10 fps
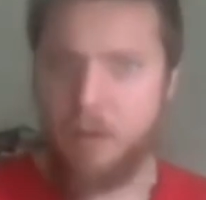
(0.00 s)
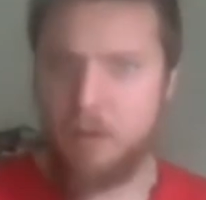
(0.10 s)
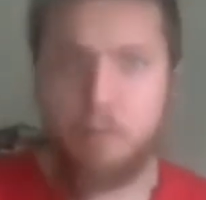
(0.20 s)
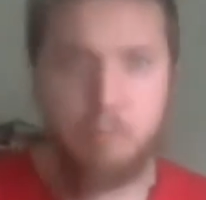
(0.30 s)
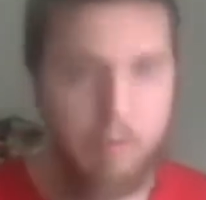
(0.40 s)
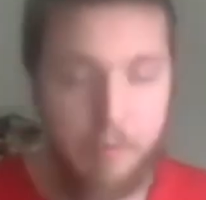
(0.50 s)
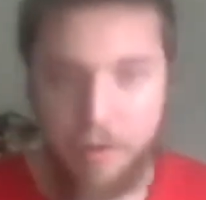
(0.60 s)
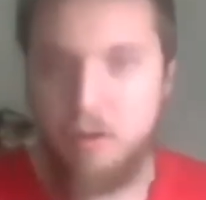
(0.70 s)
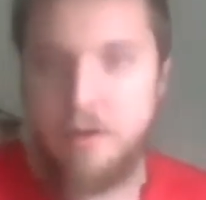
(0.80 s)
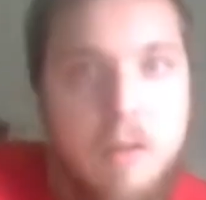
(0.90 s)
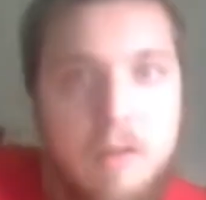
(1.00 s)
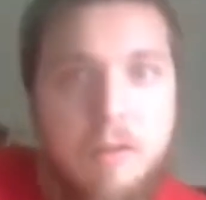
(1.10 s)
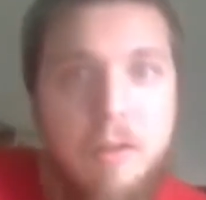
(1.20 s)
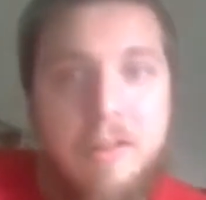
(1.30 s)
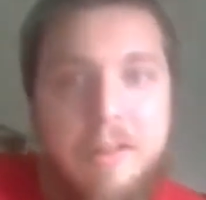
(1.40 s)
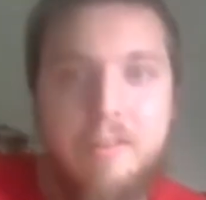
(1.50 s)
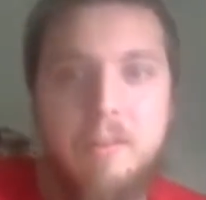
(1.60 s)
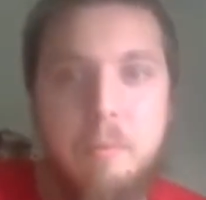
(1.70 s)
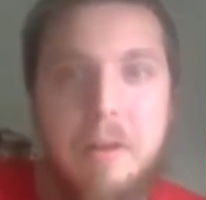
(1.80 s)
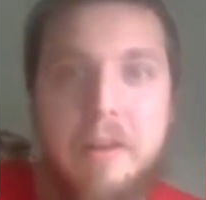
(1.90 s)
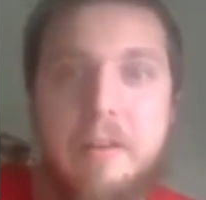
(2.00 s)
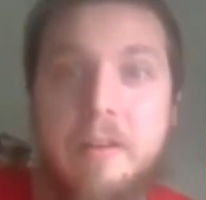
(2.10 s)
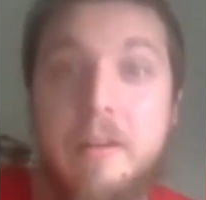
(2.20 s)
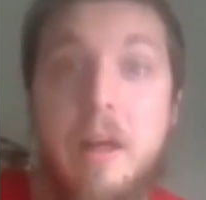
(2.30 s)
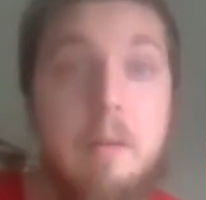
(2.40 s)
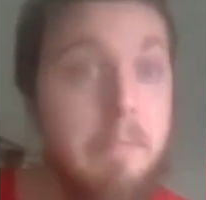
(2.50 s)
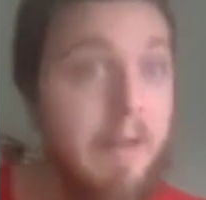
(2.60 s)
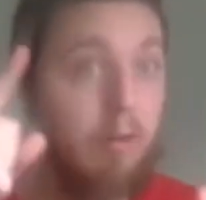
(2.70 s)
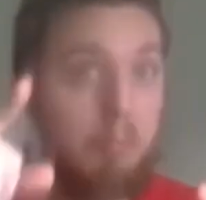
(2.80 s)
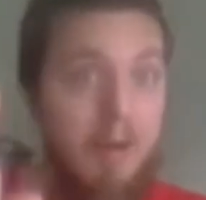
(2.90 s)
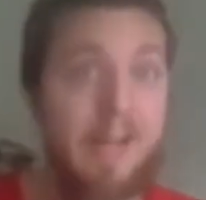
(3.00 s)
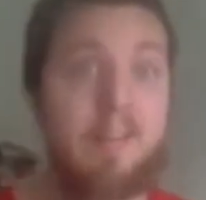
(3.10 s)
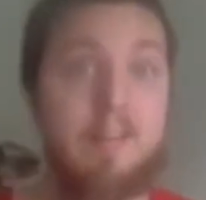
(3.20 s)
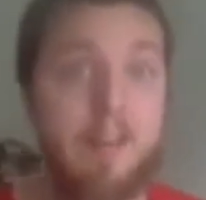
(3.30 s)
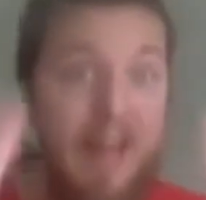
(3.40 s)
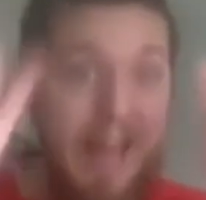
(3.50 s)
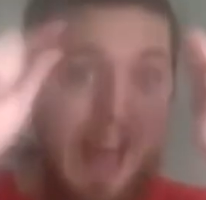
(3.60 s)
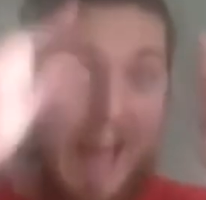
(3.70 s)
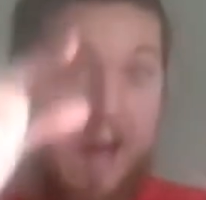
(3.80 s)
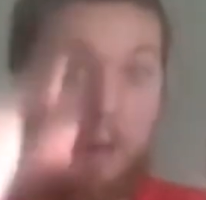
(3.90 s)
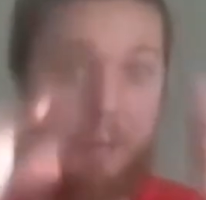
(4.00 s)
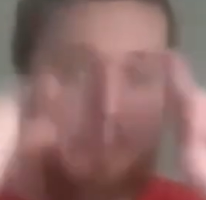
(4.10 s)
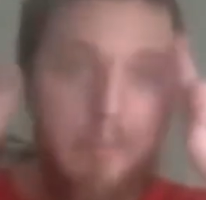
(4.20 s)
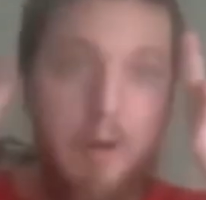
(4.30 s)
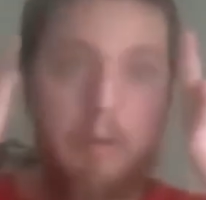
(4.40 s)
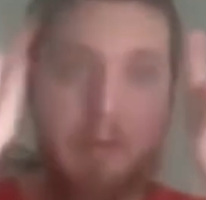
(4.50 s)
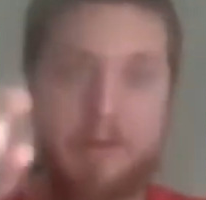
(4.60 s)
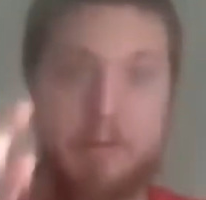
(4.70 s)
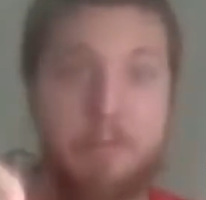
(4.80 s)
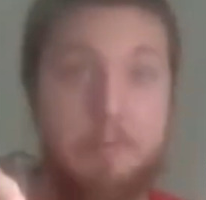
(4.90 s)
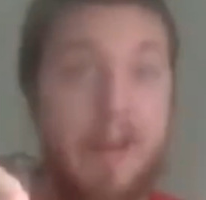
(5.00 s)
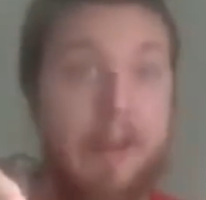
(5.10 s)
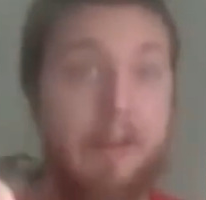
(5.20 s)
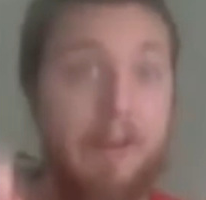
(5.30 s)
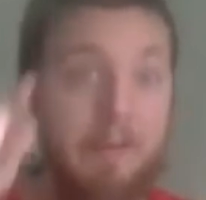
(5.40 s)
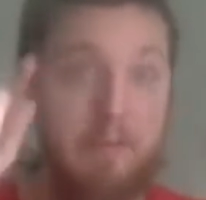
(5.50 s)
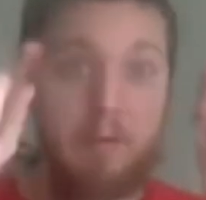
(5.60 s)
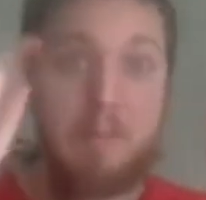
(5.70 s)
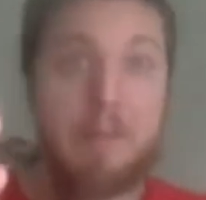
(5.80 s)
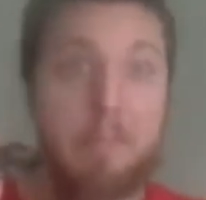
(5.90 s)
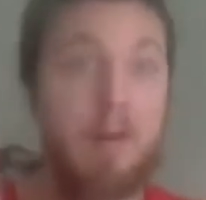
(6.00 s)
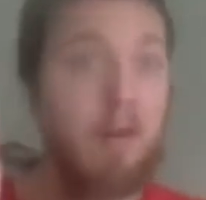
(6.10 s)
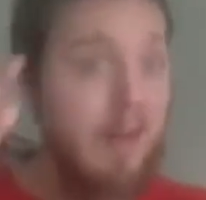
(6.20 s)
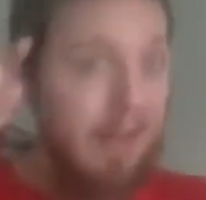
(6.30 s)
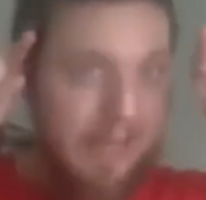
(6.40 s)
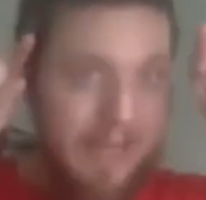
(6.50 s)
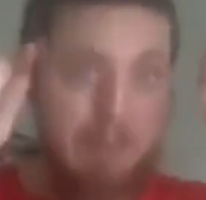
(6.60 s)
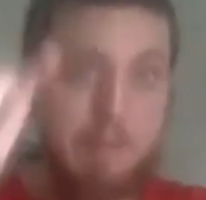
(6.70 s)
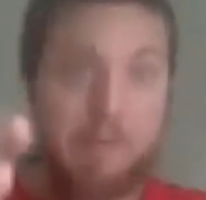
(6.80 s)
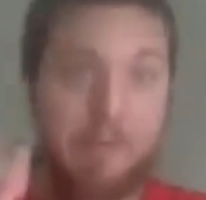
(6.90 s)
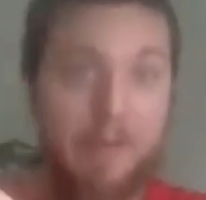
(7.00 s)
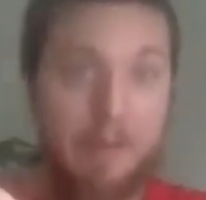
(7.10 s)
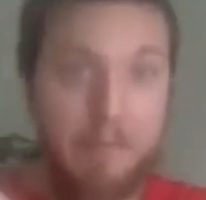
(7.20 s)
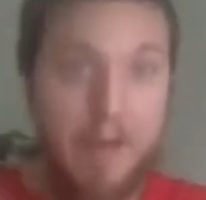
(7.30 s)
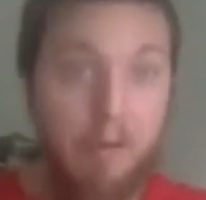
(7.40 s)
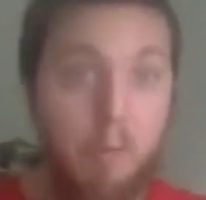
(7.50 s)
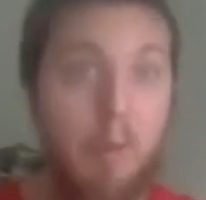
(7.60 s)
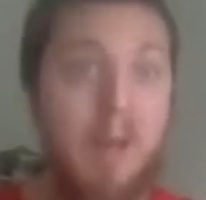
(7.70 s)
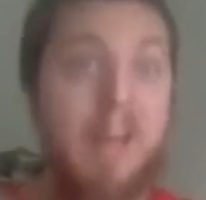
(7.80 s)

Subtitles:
they're really good. So this has been a Metal Mike's album retrospective. Remember, Keep everything metal.